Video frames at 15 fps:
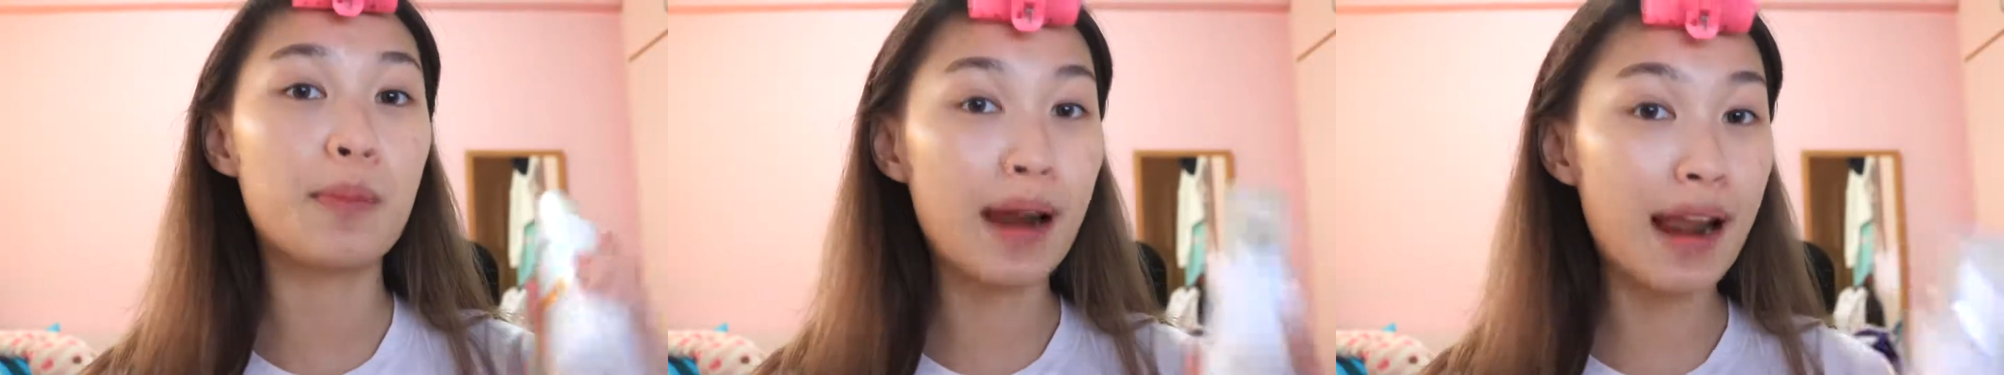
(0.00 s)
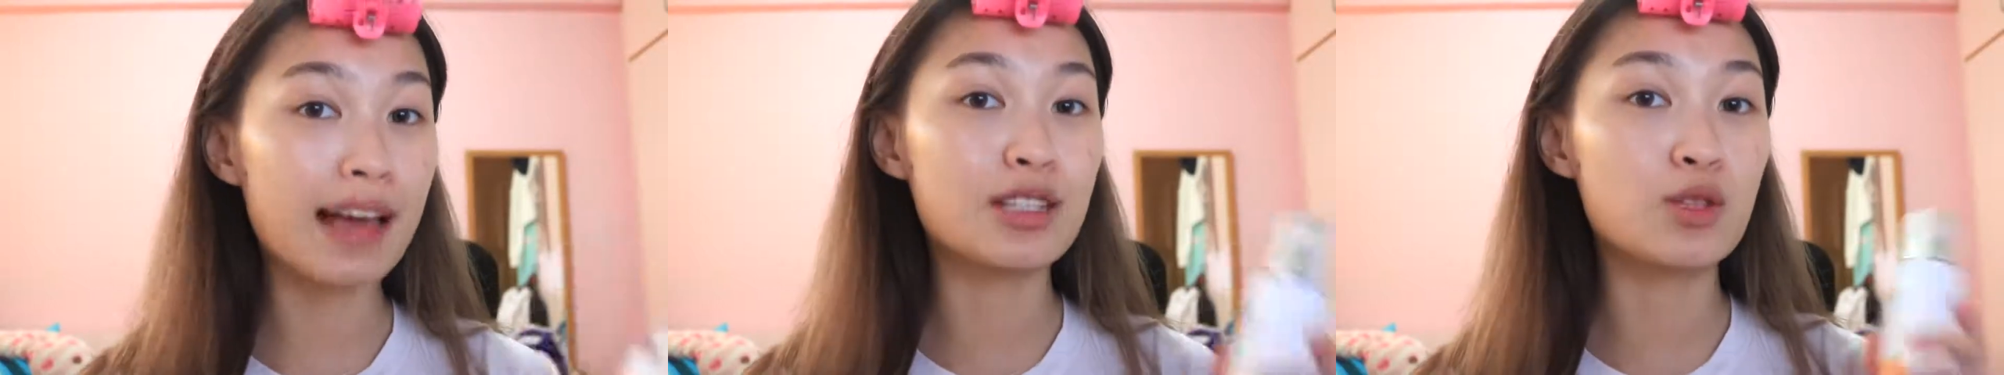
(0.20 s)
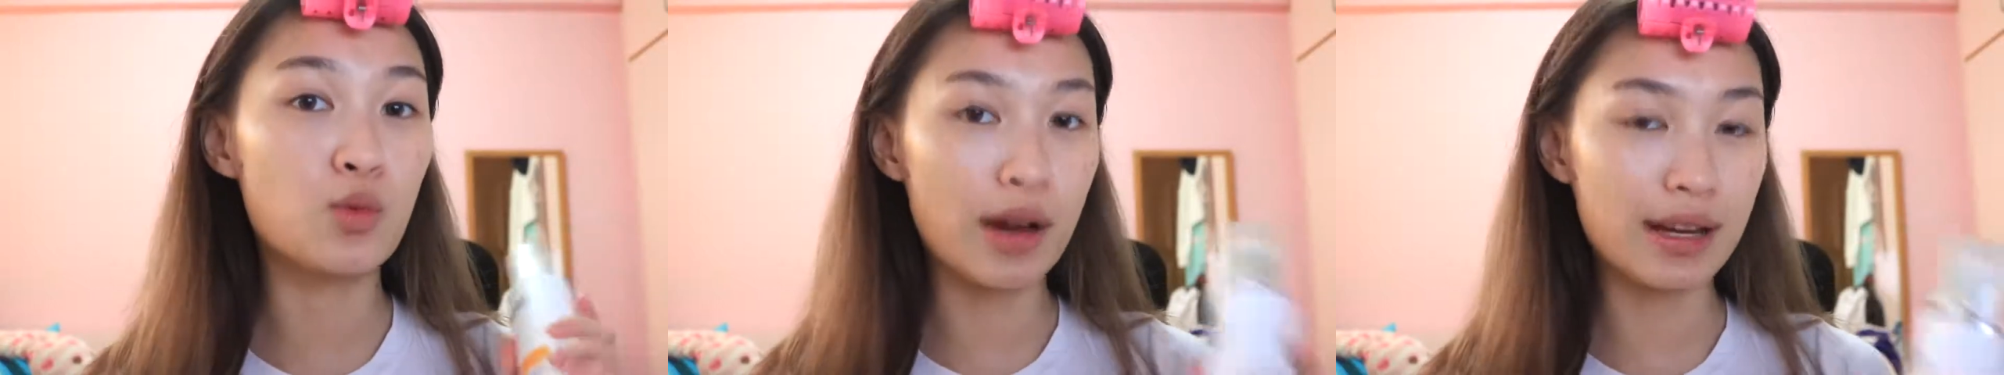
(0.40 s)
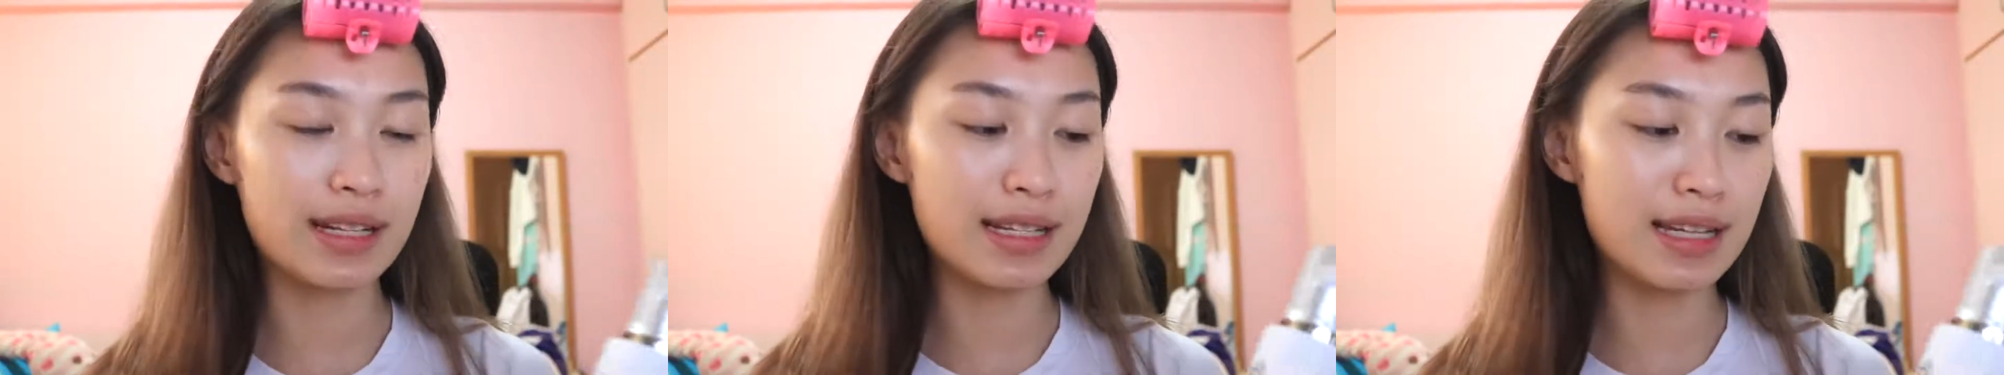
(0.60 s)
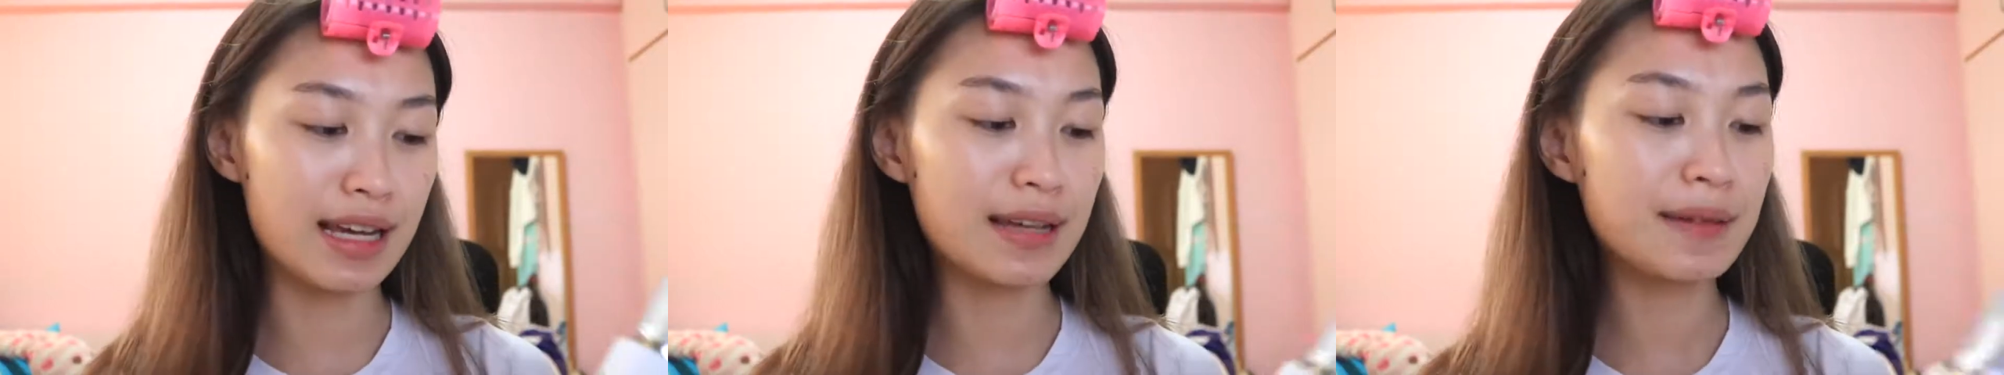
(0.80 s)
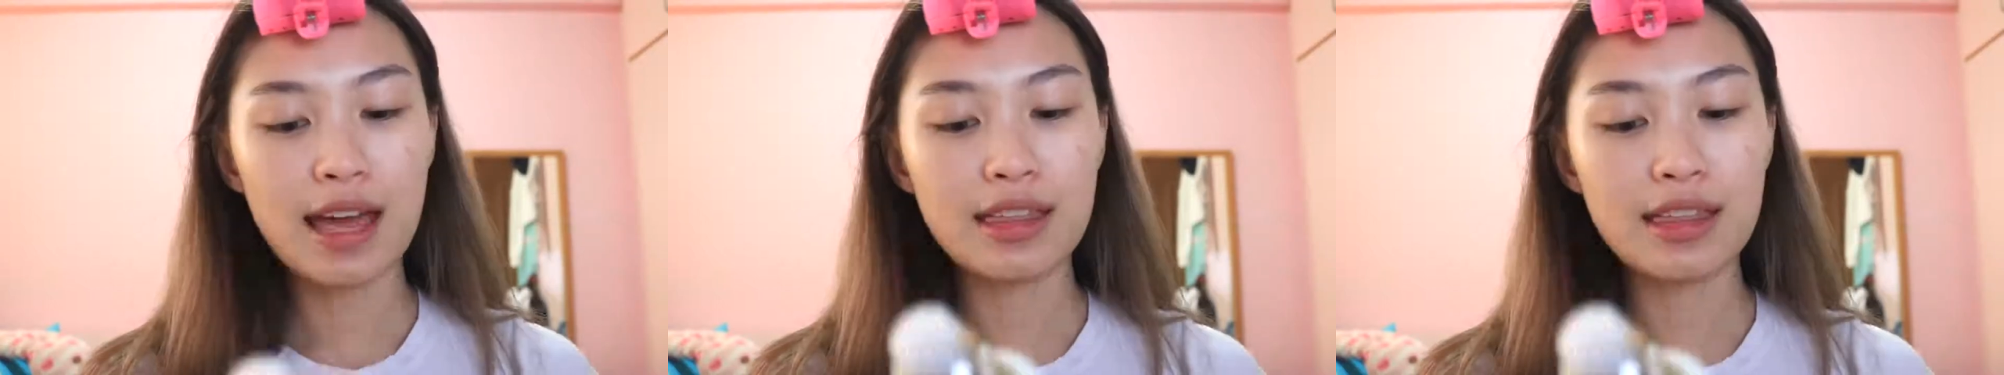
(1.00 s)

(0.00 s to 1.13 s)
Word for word: plus whitening.